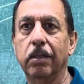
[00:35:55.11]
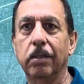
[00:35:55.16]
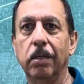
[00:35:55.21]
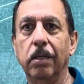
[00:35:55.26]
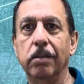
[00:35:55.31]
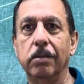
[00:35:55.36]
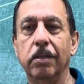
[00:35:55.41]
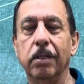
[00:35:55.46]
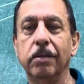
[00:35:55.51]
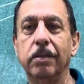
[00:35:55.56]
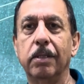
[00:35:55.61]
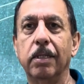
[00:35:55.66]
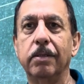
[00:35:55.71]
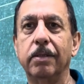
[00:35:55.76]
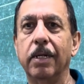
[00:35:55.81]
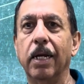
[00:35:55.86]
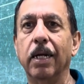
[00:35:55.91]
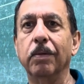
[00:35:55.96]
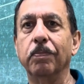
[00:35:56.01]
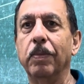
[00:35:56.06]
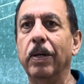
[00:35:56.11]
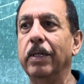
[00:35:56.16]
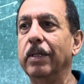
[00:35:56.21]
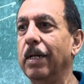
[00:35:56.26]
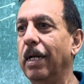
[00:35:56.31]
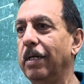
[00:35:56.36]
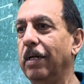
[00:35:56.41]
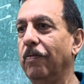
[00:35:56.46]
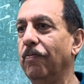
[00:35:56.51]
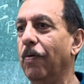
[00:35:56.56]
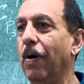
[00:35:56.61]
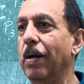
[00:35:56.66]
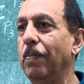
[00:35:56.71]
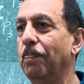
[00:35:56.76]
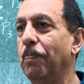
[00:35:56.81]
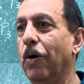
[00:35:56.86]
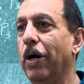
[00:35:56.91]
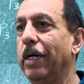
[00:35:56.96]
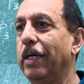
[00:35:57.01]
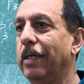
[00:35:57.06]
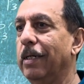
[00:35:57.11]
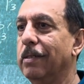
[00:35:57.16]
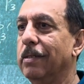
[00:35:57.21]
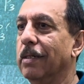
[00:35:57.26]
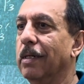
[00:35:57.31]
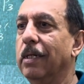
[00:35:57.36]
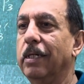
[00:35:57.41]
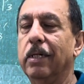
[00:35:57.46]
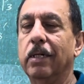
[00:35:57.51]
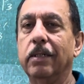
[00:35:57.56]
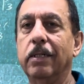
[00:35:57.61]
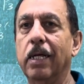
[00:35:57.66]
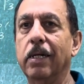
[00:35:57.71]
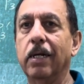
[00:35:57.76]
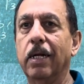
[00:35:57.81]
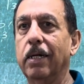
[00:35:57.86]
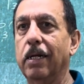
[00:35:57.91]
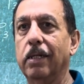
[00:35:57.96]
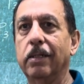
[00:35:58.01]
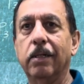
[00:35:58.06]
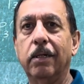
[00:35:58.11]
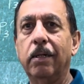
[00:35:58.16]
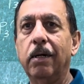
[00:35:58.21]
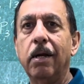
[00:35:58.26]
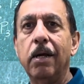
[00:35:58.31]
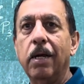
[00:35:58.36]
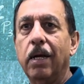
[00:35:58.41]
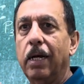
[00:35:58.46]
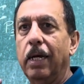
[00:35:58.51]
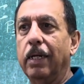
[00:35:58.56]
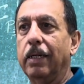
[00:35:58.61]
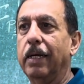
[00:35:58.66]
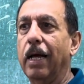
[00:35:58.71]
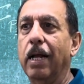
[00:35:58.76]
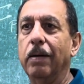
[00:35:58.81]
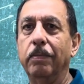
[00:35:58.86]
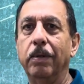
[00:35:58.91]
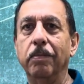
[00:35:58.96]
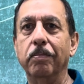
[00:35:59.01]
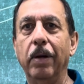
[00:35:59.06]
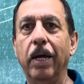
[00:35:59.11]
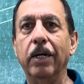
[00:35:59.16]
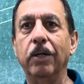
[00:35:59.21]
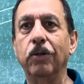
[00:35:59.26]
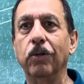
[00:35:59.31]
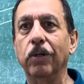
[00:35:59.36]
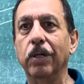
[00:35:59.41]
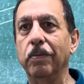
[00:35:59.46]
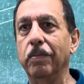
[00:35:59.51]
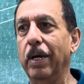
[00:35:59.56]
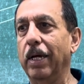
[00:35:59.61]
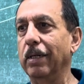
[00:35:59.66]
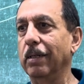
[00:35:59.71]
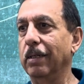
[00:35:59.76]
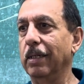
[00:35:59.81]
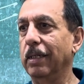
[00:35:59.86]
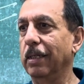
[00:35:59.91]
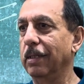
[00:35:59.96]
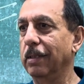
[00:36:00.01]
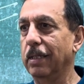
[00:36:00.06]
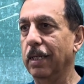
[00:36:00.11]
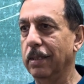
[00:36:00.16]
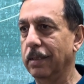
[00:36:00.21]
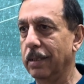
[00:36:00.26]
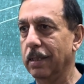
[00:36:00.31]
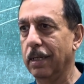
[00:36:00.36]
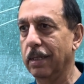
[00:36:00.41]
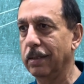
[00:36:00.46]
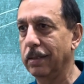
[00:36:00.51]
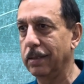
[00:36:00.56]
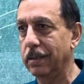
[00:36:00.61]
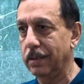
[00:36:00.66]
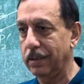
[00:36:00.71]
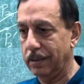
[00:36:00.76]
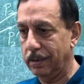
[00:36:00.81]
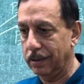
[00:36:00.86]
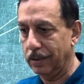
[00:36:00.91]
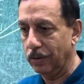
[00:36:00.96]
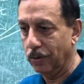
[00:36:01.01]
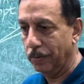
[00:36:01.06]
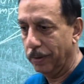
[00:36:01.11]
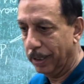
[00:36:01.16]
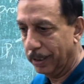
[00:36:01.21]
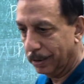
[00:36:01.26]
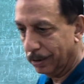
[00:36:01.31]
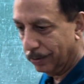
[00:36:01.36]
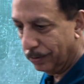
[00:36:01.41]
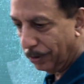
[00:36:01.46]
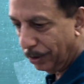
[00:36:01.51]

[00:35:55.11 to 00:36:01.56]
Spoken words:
It's just the statement that if one point is earlier than another, it can be made to remain earlier than the other, no matter